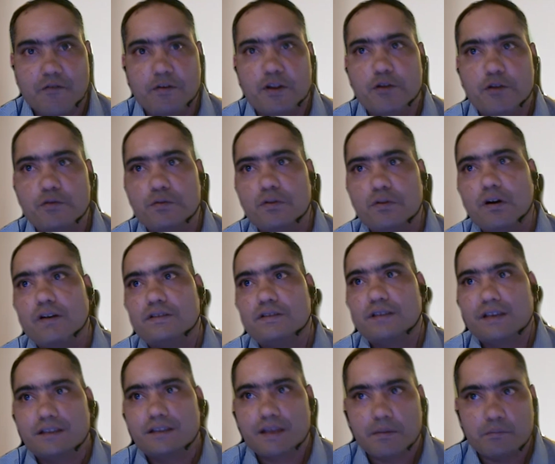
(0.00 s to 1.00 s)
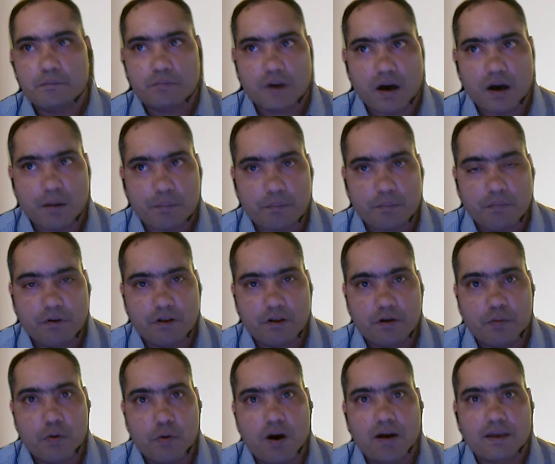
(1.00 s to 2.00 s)
When you see them
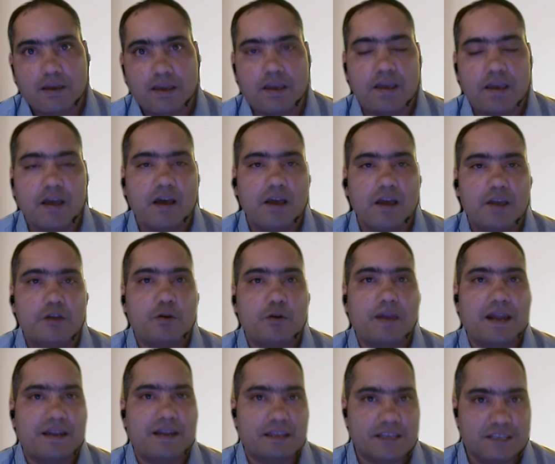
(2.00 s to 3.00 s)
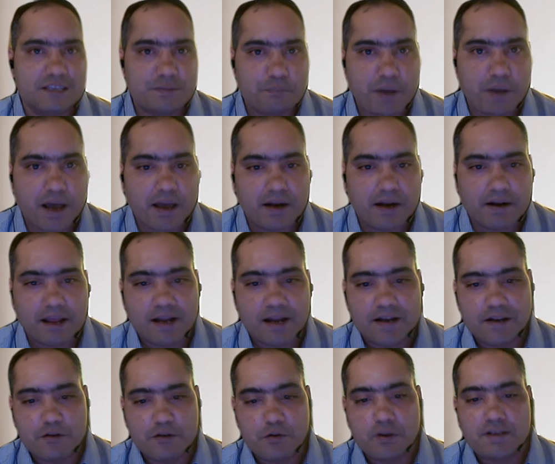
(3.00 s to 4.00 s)
working, you get inspired
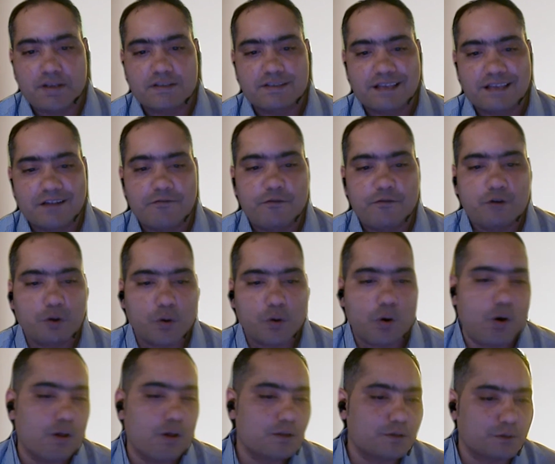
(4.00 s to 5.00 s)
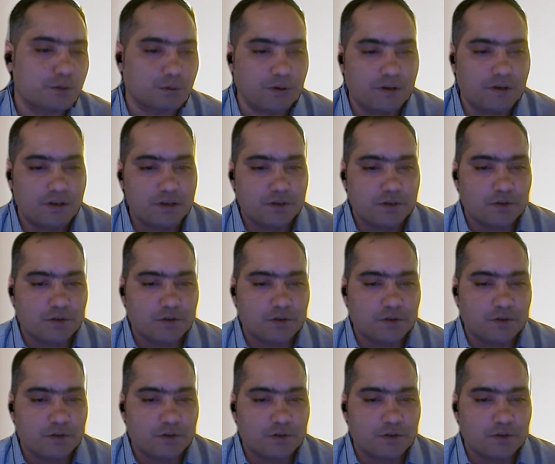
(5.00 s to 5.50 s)
and you can self grow also.